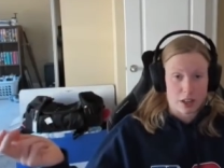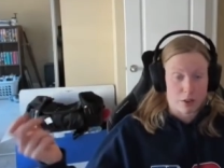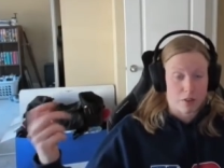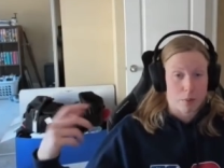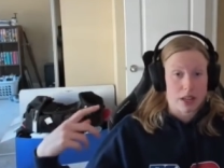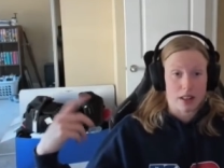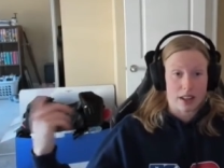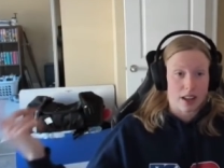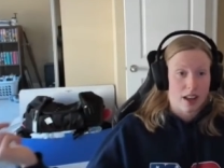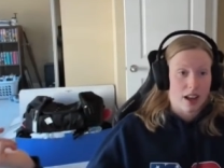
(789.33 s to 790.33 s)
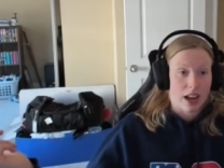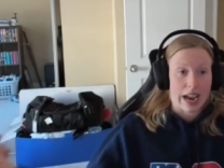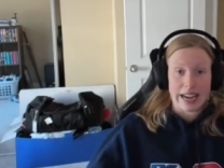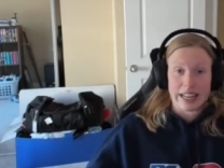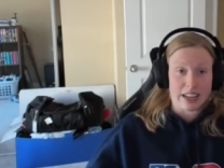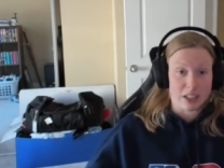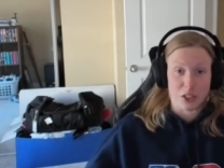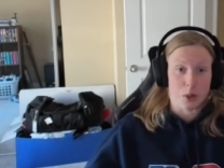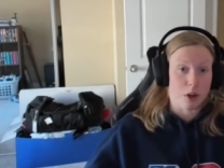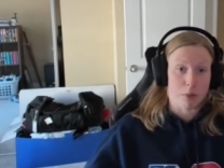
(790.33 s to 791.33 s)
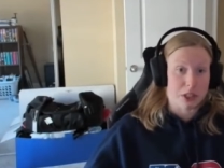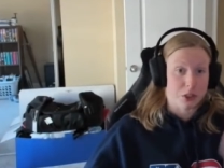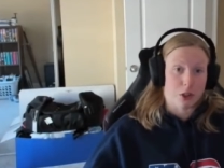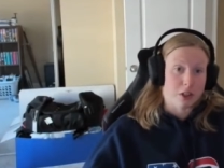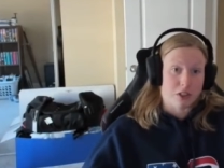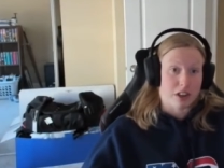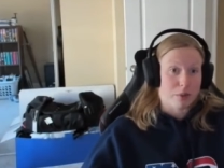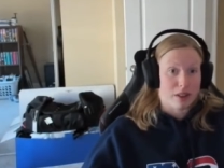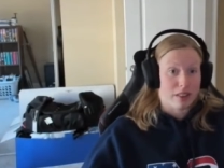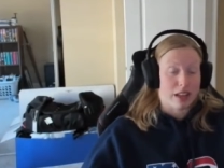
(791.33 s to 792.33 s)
you know for me like I needed a 200 breaststroker to train with.